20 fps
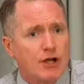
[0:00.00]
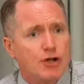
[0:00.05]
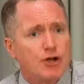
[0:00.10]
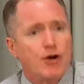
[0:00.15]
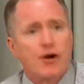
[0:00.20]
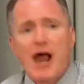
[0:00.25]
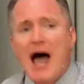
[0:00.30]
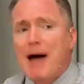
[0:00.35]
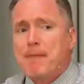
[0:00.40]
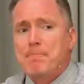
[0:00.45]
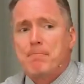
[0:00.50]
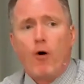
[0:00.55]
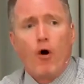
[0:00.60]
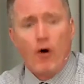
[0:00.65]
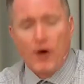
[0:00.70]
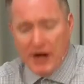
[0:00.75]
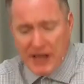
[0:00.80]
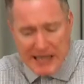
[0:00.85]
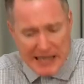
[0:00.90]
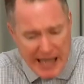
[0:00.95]
You're not
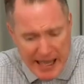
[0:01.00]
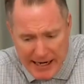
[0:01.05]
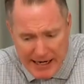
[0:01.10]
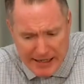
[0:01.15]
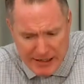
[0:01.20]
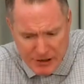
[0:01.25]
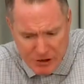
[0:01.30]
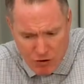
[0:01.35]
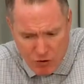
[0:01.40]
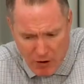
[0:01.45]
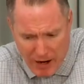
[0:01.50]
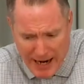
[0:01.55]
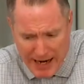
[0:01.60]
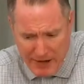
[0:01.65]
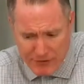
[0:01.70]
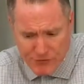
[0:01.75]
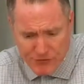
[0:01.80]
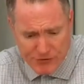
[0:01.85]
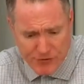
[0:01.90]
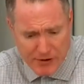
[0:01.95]
born again in
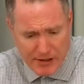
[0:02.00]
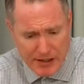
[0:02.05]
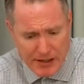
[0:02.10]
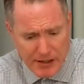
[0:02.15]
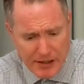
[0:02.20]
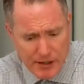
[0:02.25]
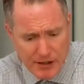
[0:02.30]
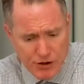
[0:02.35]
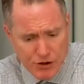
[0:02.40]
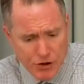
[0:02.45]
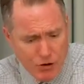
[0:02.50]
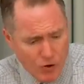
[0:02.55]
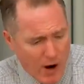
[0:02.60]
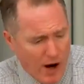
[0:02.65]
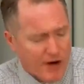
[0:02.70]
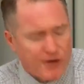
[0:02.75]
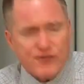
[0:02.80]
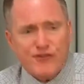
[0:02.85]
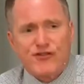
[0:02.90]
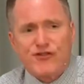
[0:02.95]
crowds. You
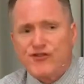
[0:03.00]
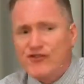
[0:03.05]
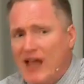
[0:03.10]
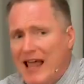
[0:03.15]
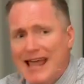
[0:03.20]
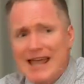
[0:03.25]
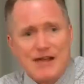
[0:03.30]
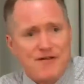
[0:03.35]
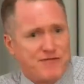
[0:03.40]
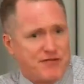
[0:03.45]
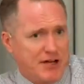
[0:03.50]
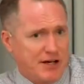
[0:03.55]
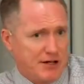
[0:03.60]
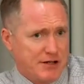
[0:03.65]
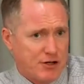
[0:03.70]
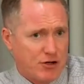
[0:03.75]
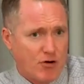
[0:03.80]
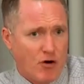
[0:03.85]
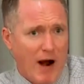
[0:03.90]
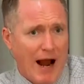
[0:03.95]
aren't saved
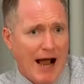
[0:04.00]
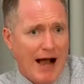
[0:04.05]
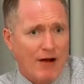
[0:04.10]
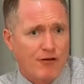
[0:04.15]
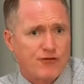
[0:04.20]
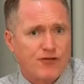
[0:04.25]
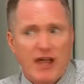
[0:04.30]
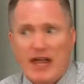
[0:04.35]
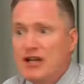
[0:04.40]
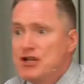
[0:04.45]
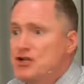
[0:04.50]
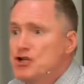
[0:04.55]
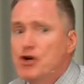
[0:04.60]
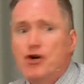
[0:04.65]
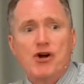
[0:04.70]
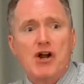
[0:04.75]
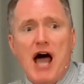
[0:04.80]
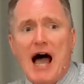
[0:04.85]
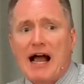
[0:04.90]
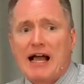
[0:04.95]
in crowds. And
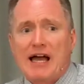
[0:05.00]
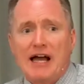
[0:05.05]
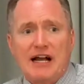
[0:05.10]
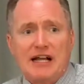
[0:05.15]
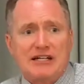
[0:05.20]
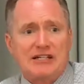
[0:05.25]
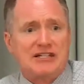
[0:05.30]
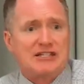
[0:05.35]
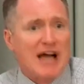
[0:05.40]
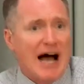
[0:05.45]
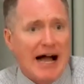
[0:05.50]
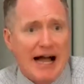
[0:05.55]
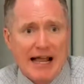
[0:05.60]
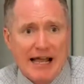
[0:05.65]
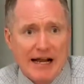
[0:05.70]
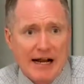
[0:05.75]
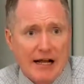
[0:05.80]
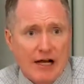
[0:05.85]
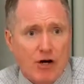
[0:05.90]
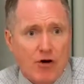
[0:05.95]
you're not going to die
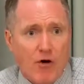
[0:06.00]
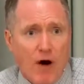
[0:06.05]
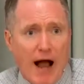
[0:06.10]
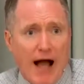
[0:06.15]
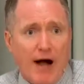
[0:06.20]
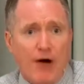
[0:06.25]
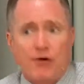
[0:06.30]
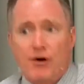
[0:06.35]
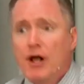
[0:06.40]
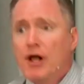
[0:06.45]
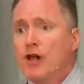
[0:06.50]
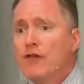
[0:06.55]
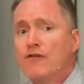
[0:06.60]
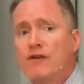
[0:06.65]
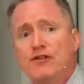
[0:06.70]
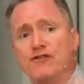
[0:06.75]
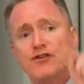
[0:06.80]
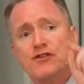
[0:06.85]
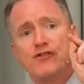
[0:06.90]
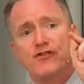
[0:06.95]
in a crowd.
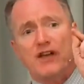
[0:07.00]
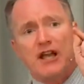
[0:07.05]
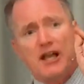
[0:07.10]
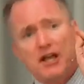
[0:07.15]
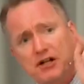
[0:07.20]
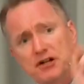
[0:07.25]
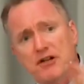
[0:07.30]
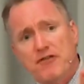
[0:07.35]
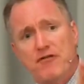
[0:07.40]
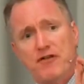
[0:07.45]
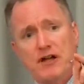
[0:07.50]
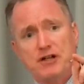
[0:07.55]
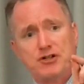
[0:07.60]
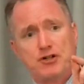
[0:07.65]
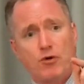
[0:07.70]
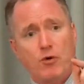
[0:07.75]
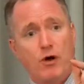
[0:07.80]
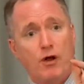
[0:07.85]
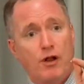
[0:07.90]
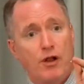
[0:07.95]
This is
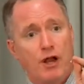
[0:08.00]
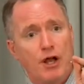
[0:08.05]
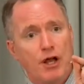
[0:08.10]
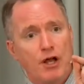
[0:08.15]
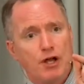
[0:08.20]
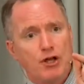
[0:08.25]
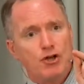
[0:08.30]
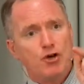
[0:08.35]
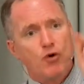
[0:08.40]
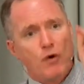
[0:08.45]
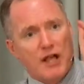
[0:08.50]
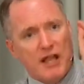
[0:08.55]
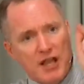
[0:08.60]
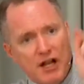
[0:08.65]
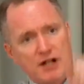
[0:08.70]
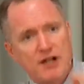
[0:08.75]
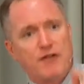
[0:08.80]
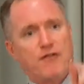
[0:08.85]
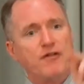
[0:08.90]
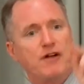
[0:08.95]
individual. You
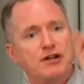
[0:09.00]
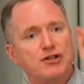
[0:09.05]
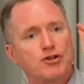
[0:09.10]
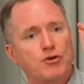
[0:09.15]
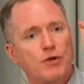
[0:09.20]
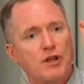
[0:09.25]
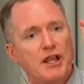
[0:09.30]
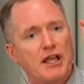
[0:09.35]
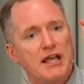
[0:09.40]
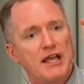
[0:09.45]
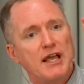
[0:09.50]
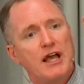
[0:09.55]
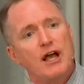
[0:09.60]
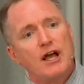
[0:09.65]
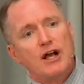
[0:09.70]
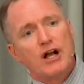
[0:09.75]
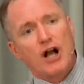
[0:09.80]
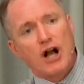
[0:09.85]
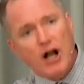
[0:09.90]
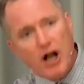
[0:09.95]
individually
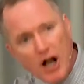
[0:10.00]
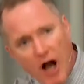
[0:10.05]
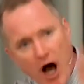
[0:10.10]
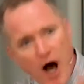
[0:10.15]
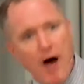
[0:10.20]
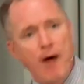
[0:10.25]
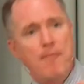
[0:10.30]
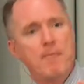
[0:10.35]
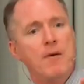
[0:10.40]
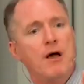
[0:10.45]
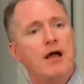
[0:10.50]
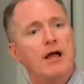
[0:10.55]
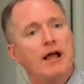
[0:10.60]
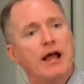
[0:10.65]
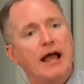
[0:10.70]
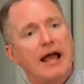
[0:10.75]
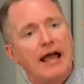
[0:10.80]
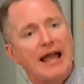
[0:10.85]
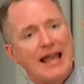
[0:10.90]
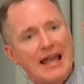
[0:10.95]
come
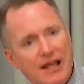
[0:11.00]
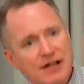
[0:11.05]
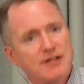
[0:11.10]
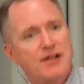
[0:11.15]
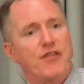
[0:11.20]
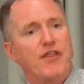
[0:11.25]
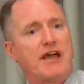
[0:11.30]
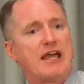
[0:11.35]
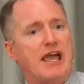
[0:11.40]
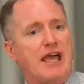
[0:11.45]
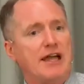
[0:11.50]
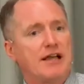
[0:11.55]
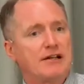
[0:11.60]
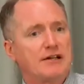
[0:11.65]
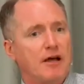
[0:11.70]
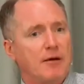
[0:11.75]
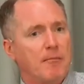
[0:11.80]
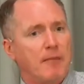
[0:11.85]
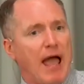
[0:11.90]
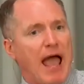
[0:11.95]
into the
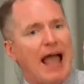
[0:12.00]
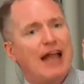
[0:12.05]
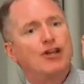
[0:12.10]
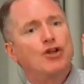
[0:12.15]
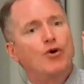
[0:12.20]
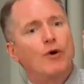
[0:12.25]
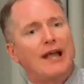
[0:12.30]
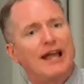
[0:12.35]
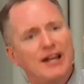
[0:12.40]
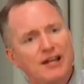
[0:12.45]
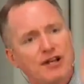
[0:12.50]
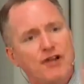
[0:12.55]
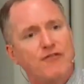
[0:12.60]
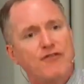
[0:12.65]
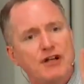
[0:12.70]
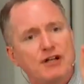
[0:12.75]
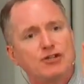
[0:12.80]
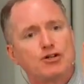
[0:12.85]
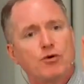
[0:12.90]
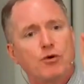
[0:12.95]
kingdom and you
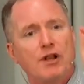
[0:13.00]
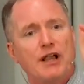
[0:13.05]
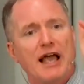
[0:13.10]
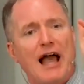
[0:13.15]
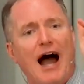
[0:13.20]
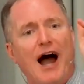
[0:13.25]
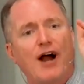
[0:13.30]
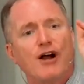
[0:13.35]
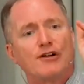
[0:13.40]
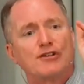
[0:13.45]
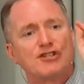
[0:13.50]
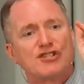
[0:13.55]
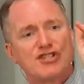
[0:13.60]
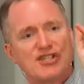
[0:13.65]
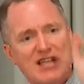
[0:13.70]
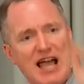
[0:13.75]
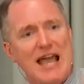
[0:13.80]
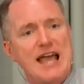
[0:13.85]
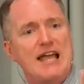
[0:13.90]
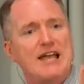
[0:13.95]
individually are
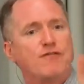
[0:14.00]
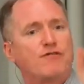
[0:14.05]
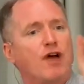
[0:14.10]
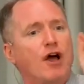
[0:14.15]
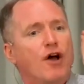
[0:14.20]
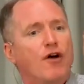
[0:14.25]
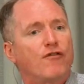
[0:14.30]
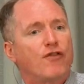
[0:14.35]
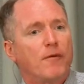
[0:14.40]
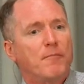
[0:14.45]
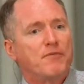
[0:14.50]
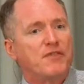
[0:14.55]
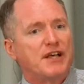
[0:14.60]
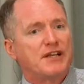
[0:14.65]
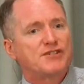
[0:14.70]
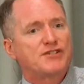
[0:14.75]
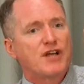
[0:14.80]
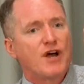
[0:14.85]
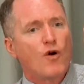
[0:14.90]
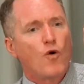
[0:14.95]
saved from
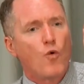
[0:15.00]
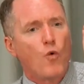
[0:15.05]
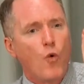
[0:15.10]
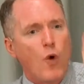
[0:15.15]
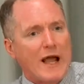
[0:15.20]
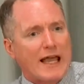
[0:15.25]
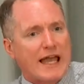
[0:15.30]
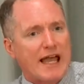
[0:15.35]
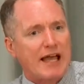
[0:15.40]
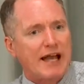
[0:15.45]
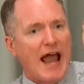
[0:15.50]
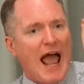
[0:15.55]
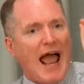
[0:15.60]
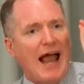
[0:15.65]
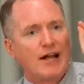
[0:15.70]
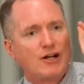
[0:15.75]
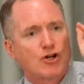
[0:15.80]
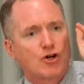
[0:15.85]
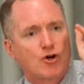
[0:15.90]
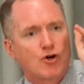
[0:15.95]
this wicked
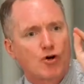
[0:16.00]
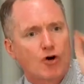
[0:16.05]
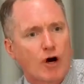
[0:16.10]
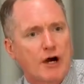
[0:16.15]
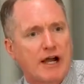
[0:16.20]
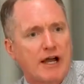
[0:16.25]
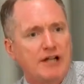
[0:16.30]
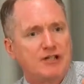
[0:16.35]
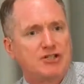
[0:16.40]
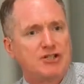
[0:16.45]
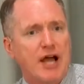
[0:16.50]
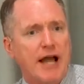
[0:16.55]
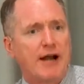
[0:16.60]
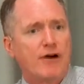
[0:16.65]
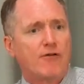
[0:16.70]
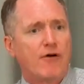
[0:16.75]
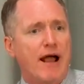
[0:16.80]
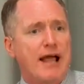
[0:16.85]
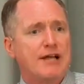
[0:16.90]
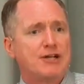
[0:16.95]
and crooked
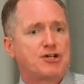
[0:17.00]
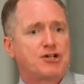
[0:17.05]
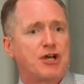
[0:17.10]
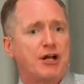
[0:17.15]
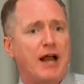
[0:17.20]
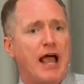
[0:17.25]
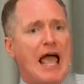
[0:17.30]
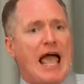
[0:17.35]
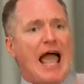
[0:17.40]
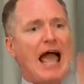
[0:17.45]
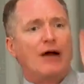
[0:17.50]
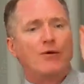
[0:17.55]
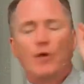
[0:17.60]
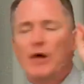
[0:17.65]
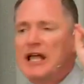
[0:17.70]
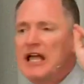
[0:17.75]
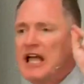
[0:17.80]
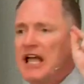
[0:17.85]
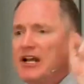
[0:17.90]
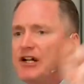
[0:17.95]
generation. And
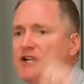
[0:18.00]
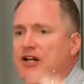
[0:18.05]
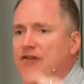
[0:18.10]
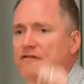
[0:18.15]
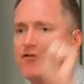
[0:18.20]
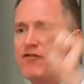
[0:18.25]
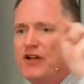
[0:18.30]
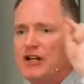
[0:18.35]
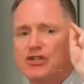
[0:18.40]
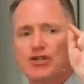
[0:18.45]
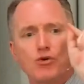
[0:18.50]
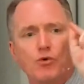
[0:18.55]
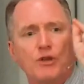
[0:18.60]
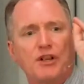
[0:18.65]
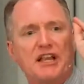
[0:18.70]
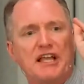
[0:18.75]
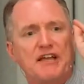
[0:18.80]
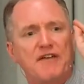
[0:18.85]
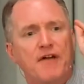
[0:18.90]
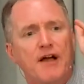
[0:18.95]
we
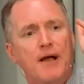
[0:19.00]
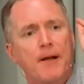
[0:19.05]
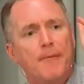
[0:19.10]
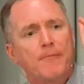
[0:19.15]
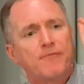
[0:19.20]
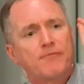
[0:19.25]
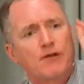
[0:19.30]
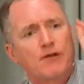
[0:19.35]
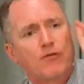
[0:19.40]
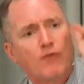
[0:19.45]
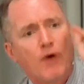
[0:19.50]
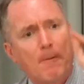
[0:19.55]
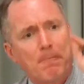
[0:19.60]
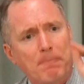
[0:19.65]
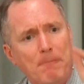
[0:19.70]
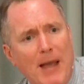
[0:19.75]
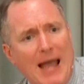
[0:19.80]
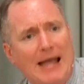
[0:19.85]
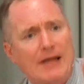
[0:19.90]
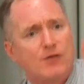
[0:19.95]
individually
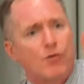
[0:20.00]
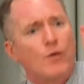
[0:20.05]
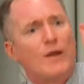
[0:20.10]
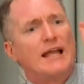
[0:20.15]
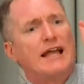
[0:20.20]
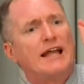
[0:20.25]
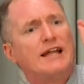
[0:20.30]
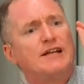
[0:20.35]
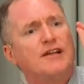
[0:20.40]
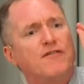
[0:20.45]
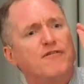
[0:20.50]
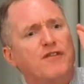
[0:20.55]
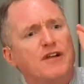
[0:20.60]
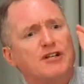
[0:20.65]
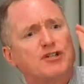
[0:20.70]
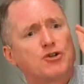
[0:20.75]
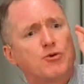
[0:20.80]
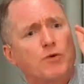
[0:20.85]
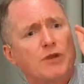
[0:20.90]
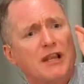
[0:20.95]
repent. We
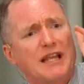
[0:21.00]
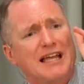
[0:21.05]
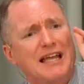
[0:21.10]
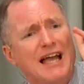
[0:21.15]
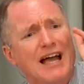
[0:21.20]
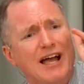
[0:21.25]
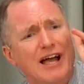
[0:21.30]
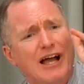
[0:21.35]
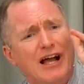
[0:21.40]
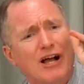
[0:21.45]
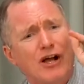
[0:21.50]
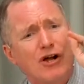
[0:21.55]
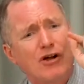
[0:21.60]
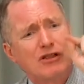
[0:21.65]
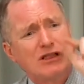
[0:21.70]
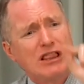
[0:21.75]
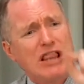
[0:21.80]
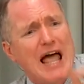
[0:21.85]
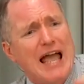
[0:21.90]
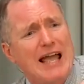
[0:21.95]
individually
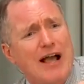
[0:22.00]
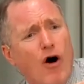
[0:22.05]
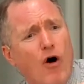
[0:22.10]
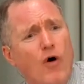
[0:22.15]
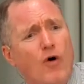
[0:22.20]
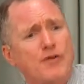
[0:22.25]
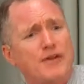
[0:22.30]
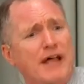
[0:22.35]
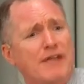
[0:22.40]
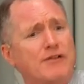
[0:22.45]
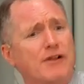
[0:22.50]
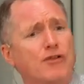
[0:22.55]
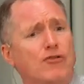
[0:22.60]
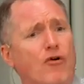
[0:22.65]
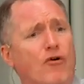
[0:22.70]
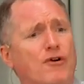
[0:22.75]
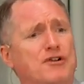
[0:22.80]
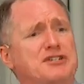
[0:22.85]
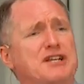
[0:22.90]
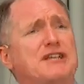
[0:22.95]
lay hold on the
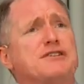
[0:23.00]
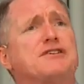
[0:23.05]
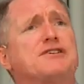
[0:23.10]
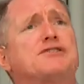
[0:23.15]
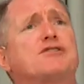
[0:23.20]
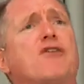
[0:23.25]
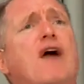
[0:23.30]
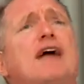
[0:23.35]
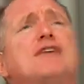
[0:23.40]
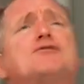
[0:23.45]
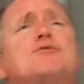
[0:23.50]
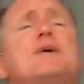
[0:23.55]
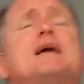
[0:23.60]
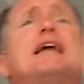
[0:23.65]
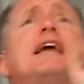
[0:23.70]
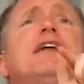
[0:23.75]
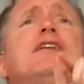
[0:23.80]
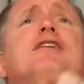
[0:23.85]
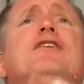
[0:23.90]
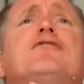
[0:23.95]
Lord Jesus Christ. We
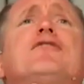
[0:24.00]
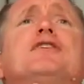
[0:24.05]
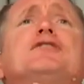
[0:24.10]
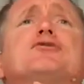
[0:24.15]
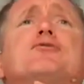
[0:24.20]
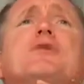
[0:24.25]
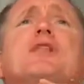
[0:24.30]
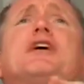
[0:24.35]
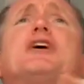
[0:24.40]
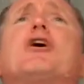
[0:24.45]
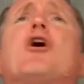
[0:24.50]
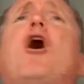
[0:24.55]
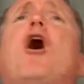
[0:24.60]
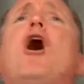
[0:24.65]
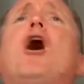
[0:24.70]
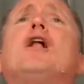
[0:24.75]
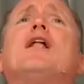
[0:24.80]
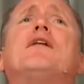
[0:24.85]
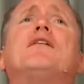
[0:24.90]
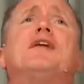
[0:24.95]
individually
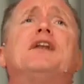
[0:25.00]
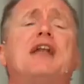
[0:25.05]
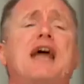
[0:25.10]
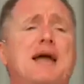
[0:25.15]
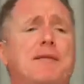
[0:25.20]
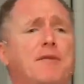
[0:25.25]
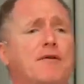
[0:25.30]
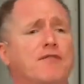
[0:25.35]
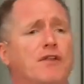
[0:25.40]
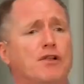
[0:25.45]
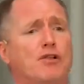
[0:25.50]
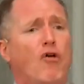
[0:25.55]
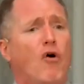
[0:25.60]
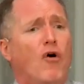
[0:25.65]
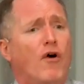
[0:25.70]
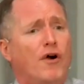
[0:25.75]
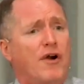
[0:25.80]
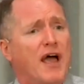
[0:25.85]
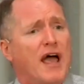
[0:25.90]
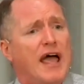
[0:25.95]
call on the name of the
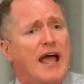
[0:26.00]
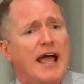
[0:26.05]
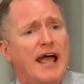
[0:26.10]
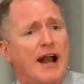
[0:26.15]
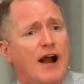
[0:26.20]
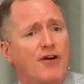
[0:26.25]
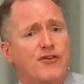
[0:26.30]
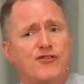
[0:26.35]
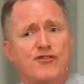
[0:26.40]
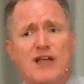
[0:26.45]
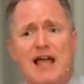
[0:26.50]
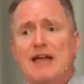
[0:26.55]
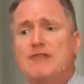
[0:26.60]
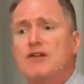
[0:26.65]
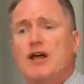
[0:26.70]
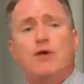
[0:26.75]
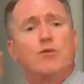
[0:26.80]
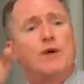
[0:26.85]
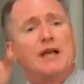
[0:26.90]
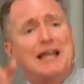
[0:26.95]
Lord and are
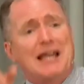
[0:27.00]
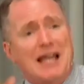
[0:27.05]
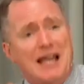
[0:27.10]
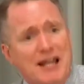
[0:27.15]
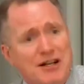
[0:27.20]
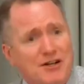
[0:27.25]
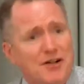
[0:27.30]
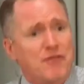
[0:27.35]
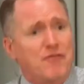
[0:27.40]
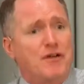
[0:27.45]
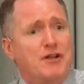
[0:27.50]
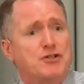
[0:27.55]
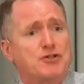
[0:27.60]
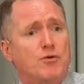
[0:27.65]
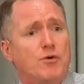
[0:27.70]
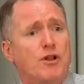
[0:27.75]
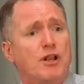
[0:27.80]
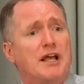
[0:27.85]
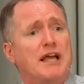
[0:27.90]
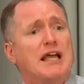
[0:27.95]
saved, and we
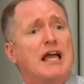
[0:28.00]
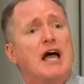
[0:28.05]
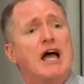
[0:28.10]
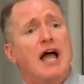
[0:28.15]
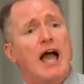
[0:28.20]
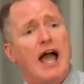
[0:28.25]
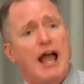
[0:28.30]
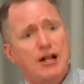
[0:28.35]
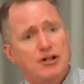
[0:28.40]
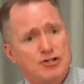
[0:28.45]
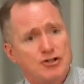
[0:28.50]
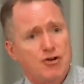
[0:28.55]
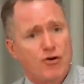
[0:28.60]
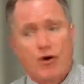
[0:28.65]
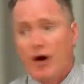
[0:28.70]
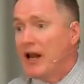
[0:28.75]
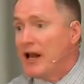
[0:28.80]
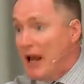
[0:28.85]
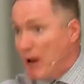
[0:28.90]
individually endure.